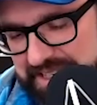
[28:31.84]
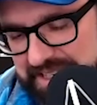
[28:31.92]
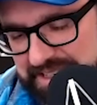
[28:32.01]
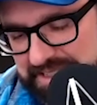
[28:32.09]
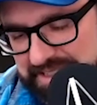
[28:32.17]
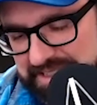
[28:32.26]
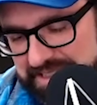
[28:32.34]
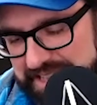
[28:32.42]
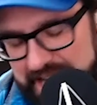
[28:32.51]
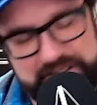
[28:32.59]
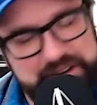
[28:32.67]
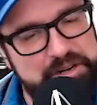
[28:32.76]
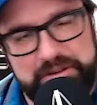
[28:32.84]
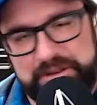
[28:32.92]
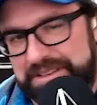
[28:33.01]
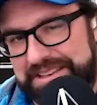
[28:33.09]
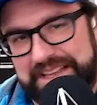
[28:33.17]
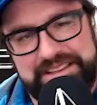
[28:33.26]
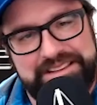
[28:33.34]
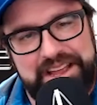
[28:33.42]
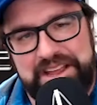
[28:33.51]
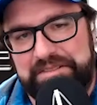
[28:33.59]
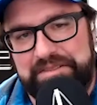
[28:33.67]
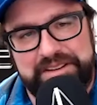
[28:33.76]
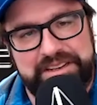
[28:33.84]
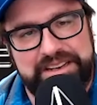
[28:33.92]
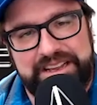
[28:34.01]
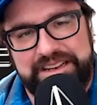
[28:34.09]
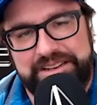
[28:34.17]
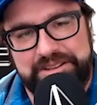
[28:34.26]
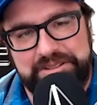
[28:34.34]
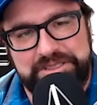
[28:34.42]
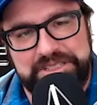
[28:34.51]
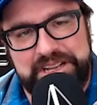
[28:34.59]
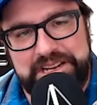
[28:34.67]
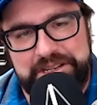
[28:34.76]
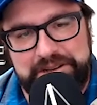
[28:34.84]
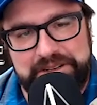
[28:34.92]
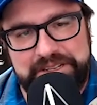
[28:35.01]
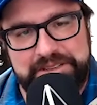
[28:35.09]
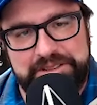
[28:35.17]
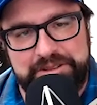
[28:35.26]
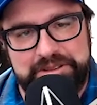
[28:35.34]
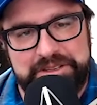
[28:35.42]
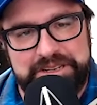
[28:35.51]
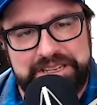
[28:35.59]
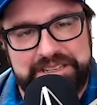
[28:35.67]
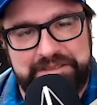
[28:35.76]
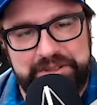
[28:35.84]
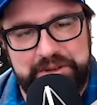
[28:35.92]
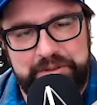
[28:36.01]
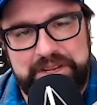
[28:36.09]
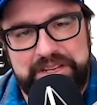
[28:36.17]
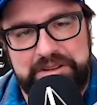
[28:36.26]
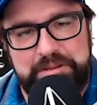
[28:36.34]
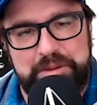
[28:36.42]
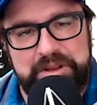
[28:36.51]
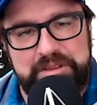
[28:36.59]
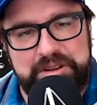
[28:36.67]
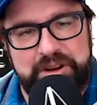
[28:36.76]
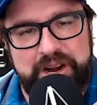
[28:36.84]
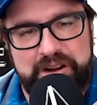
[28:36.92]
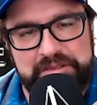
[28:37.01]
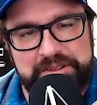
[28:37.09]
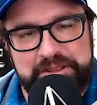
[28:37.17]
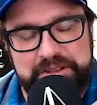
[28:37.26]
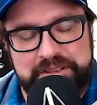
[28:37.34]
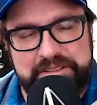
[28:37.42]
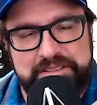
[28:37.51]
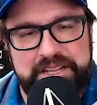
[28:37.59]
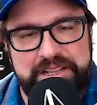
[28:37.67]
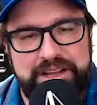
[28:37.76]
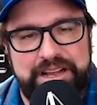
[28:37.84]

uh have a good one stay safe and and do what you got to do to get through the next few weeks or months or however long this thing